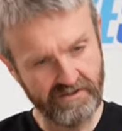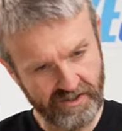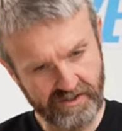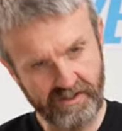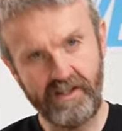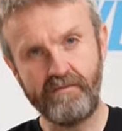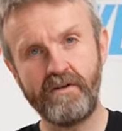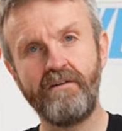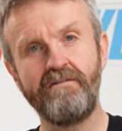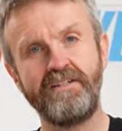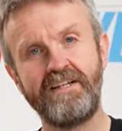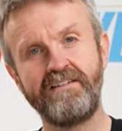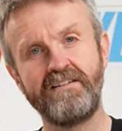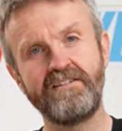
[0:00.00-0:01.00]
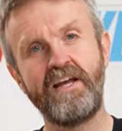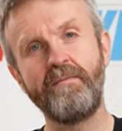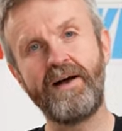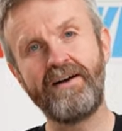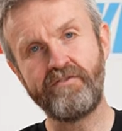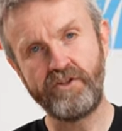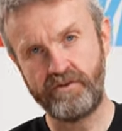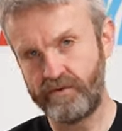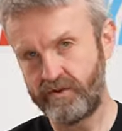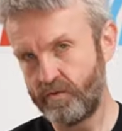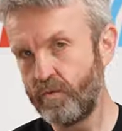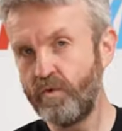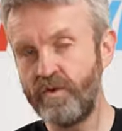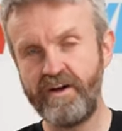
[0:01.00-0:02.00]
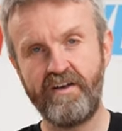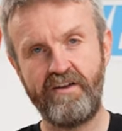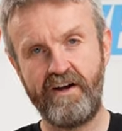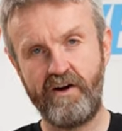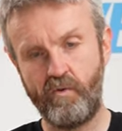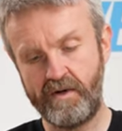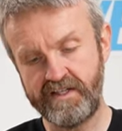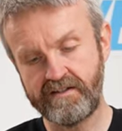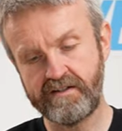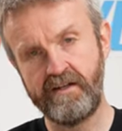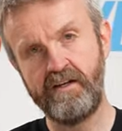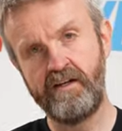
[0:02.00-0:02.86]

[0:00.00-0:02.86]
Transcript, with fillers: just keep going down the same avenue as all the other helmets.